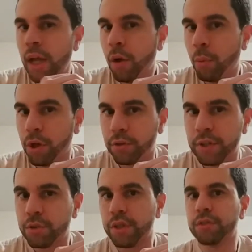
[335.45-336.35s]
Whether they
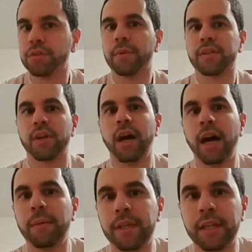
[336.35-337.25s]
treat YouTube as a
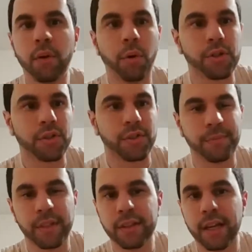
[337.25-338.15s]
hobby or just
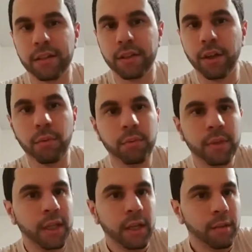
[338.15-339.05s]
something that
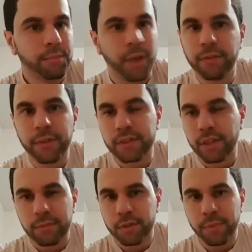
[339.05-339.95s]
benefits
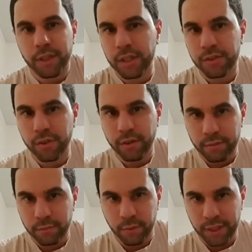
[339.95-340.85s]
them just because they
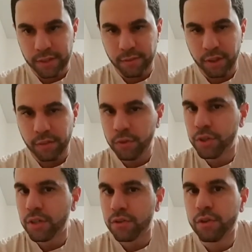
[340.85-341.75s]
want to get something off their
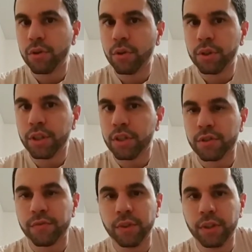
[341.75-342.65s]
chest too, or do they
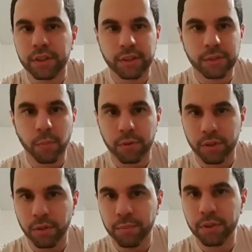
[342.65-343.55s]
just feel like this is more
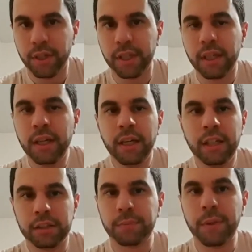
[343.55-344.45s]
therapeutic?
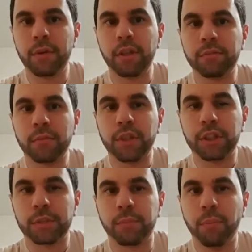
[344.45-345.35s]
Just be able to really
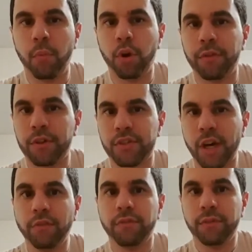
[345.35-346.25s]
just put more of
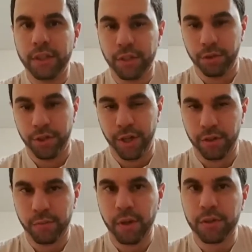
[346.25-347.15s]
yourself into your channel
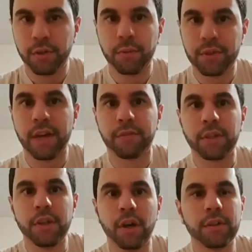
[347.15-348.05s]
as well too, and I would definitely
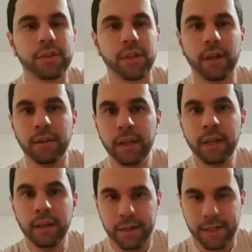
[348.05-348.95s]
notice a
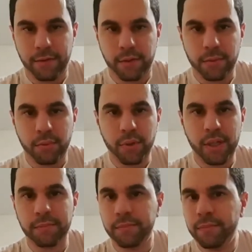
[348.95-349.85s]
difference
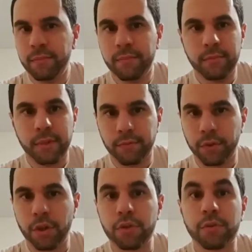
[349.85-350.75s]
between for
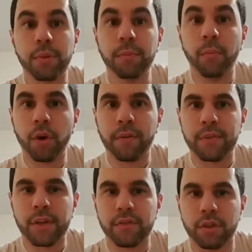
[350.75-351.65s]
those who put more of
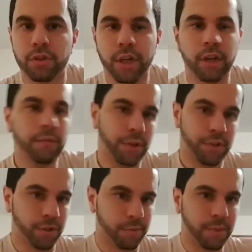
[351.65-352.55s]
themselves in their channel
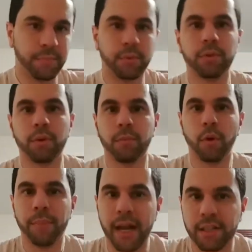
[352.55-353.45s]
versus just people who are more
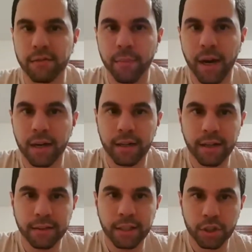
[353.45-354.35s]
passive about it
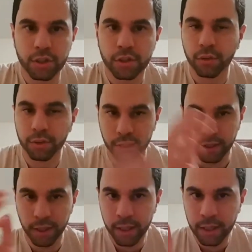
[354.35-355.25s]
and they just
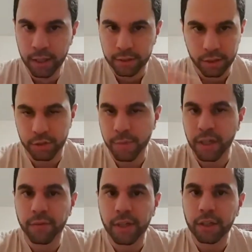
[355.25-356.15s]
make a
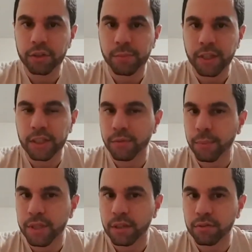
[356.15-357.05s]
video just because for a
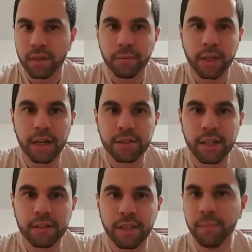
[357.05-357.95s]
particular type of
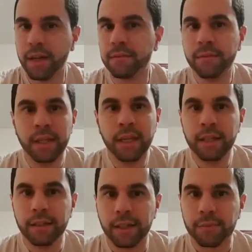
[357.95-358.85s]
content they may
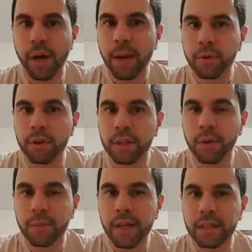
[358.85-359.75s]
think it's popular. They
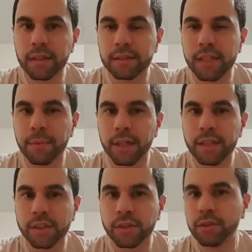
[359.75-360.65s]
want to make the type of
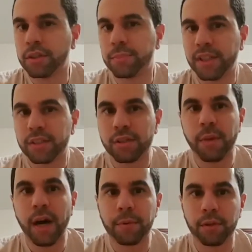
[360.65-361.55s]
content too just because it's
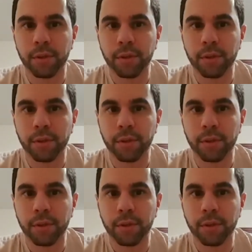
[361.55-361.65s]
popular.